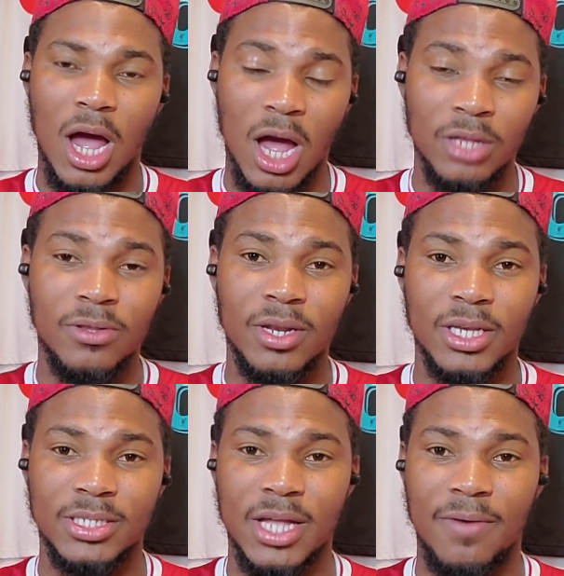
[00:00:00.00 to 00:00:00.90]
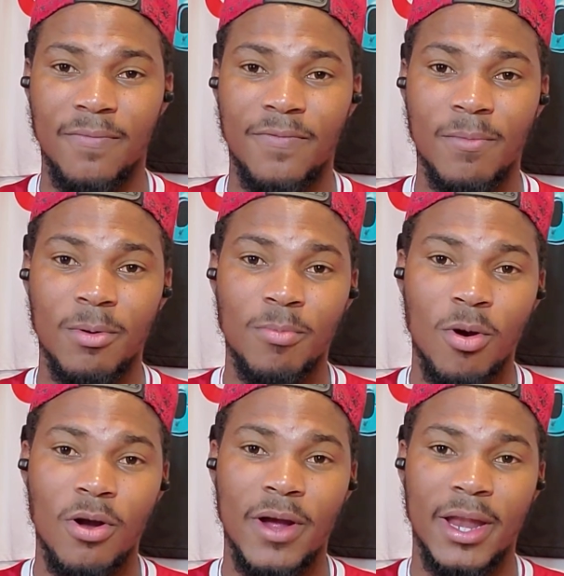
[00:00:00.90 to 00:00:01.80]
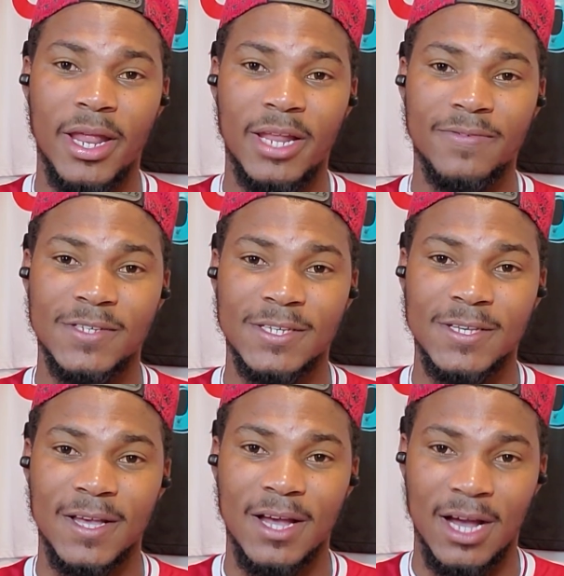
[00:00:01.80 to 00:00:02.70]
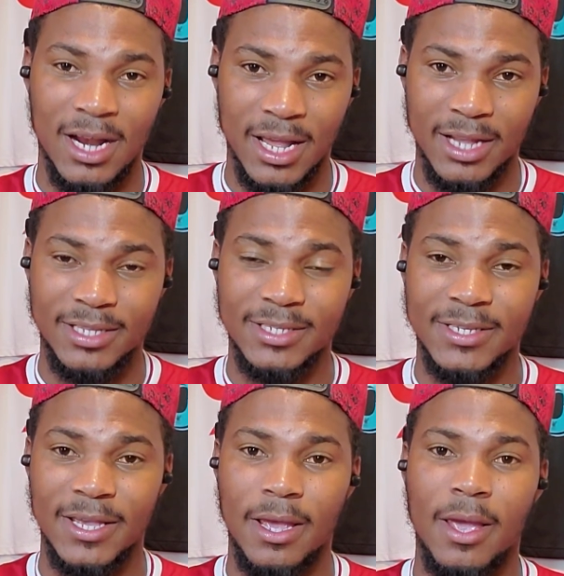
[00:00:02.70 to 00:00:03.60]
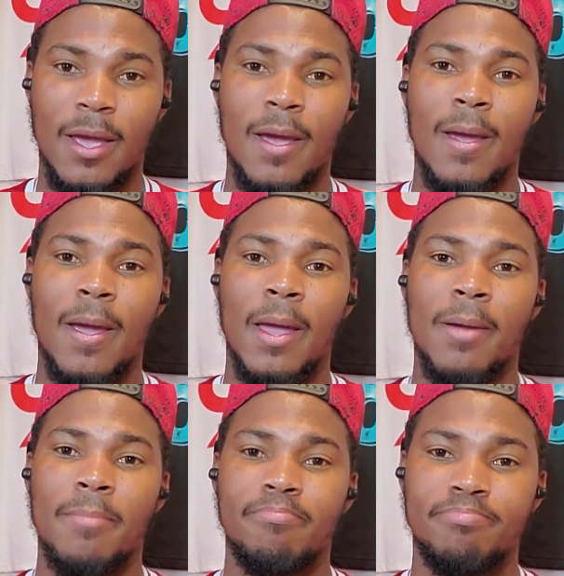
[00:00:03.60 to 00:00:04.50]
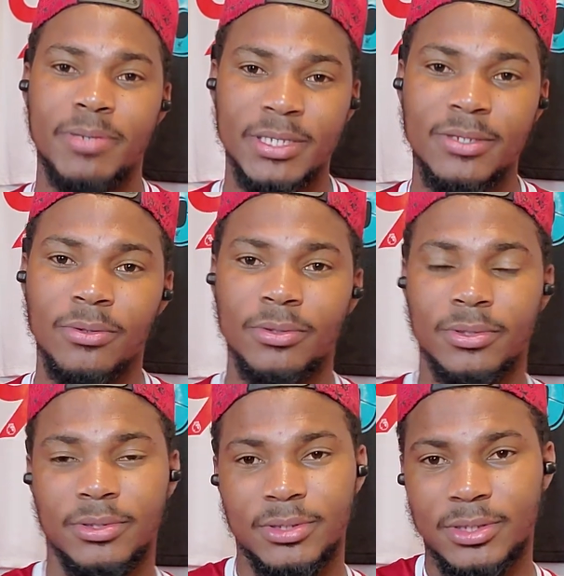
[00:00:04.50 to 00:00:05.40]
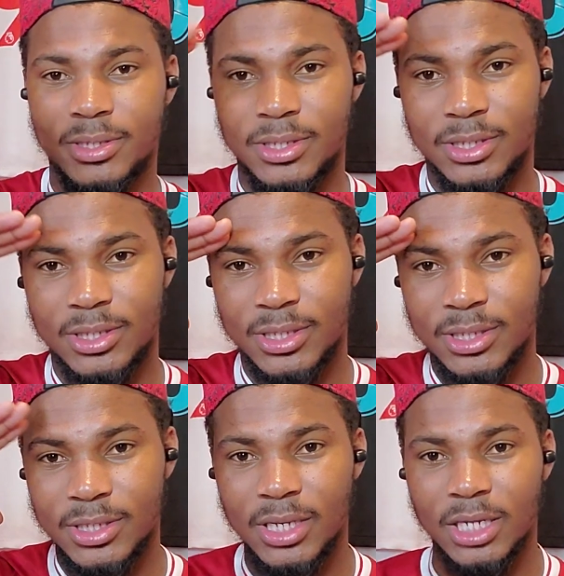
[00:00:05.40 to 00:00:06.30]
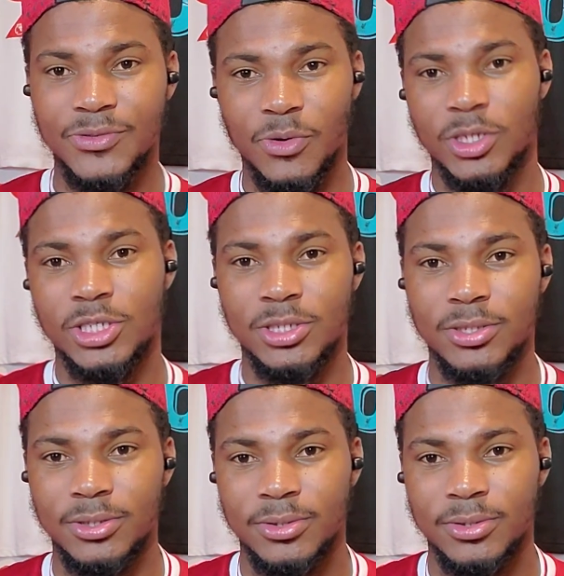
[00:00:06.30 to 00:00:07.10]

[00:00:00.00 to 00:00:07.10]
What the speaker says: Until next time, from a boy Ryan FC, I like to say, peace out. Thanks for watching.